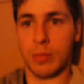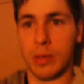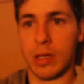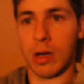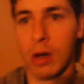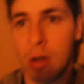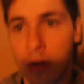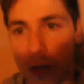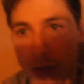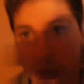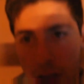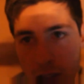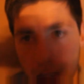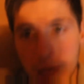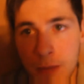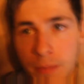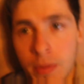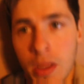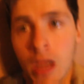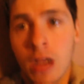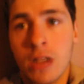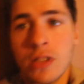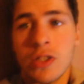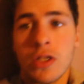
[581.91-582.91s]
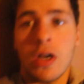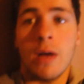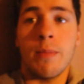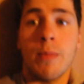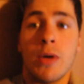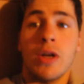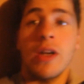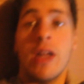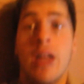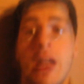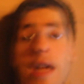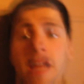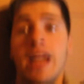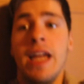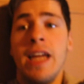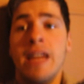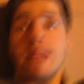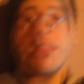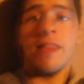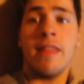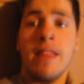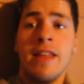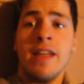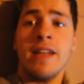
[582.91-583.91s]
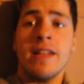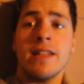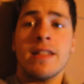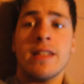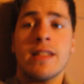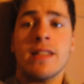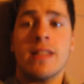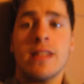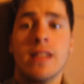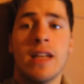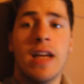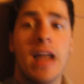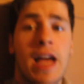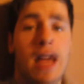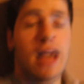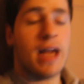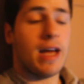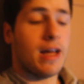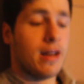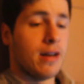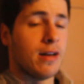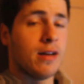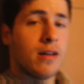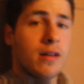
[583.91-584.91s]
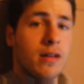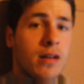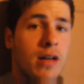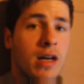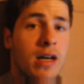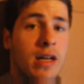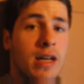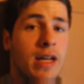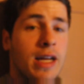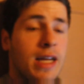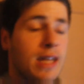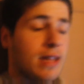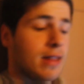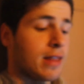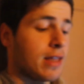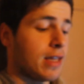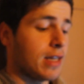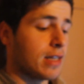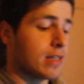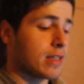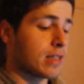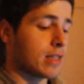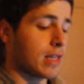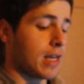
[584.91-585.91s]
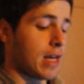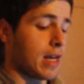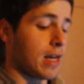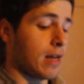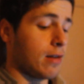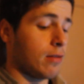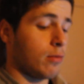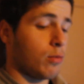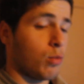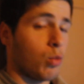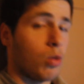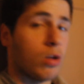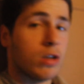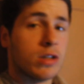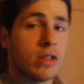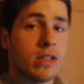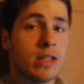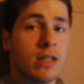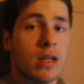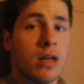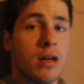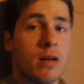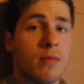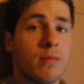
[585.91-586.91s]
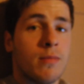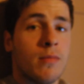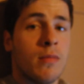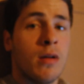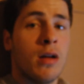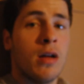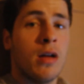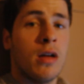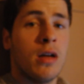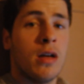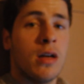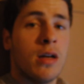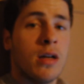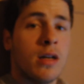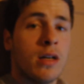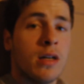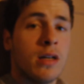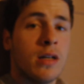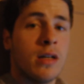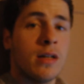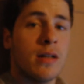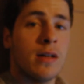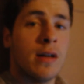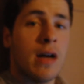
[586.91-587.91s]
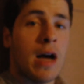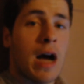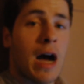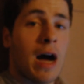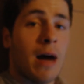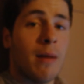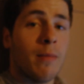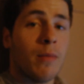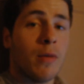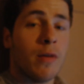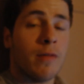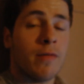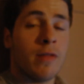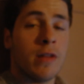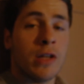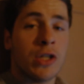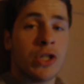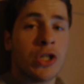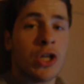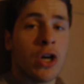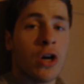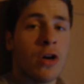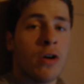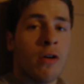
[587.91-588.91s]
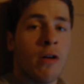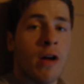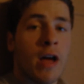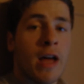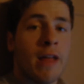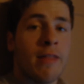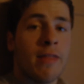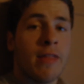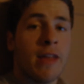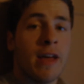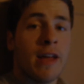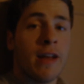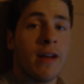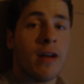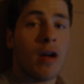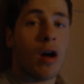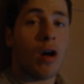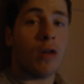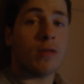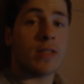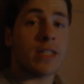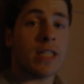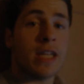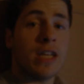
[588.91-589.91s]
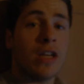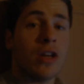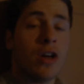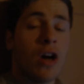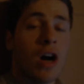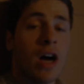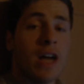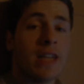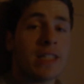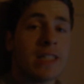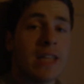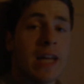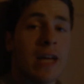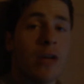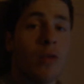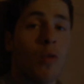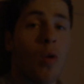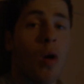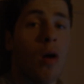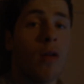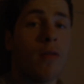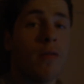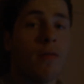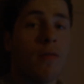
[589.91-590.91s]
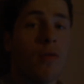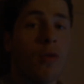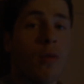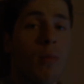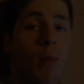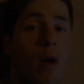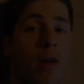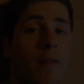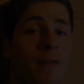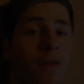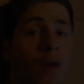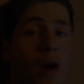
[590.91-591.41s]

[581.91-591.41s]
bit orange there. So I'm gonna eat this and I'm gonna eat this and watch some um, of the show and then I'll see you guys later on for my